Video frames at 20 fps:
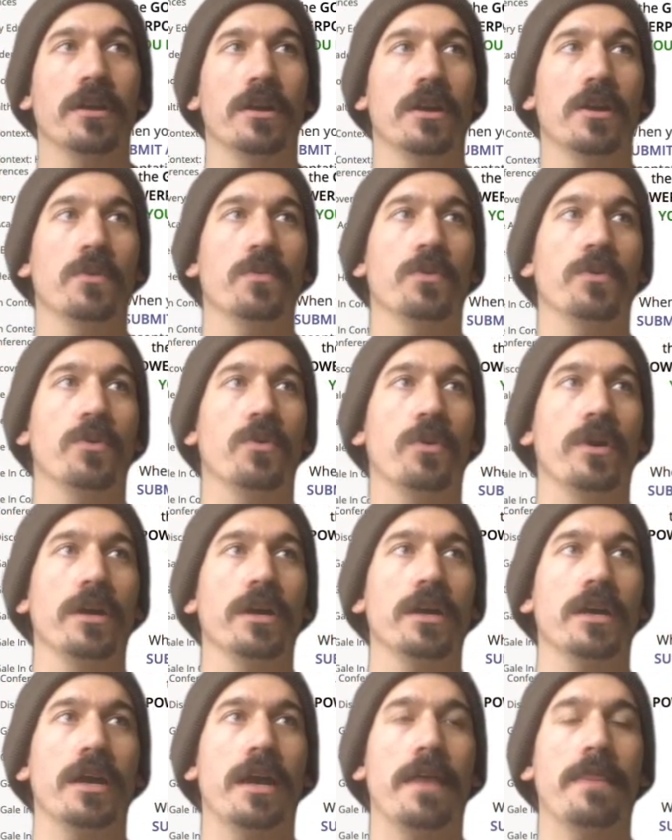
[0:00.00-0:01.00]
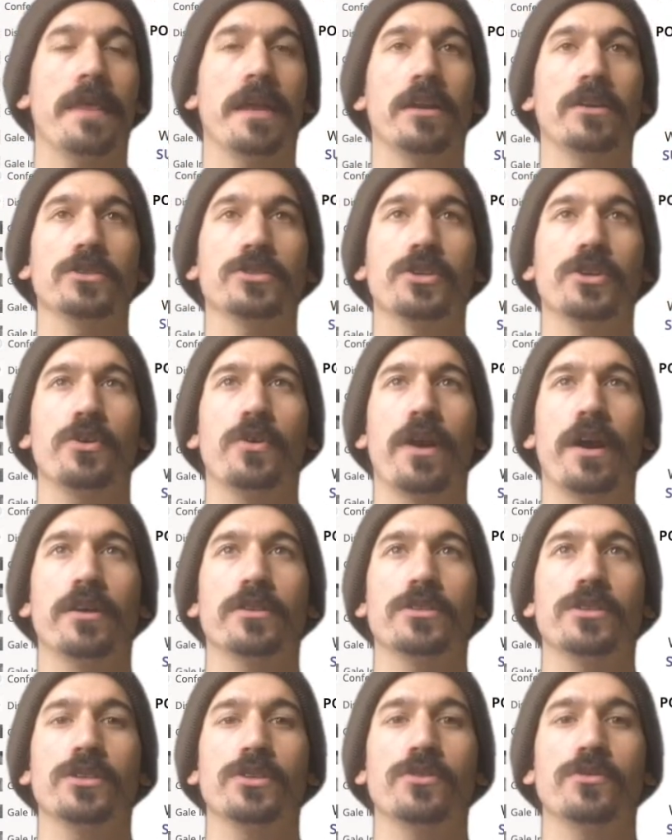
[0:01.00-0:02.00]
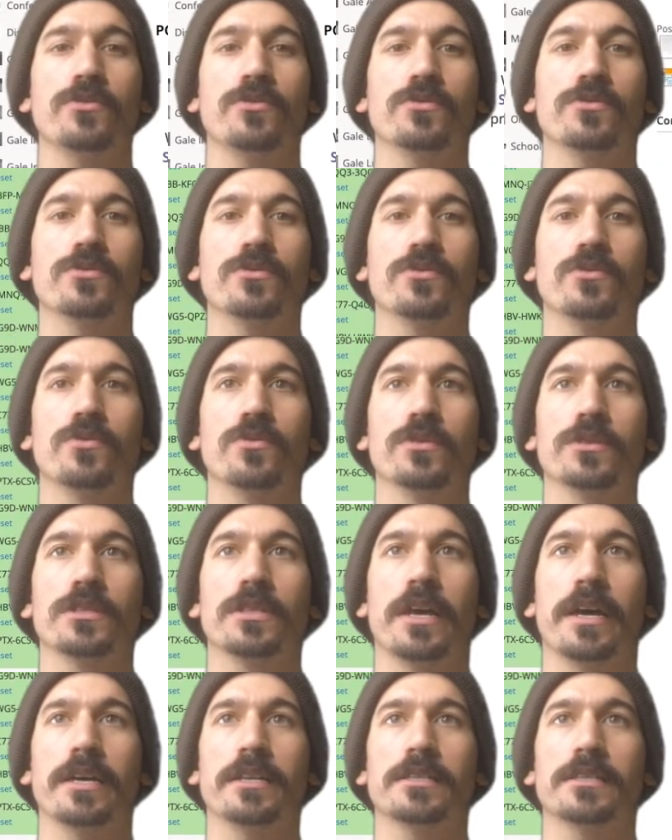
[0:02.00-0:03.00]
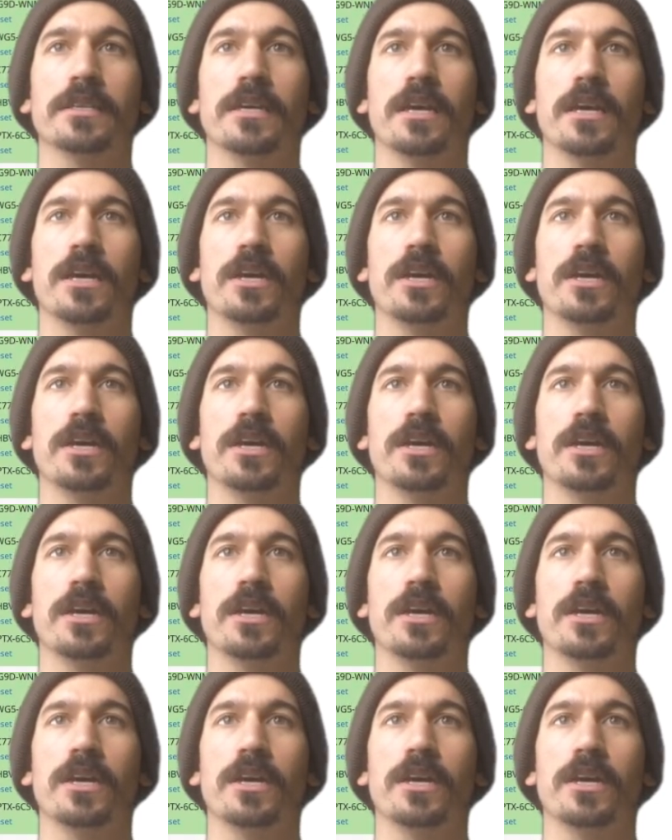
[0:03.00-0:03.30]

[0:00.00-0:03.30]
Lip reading: real quick, and then I'll show you how to use Google Slides.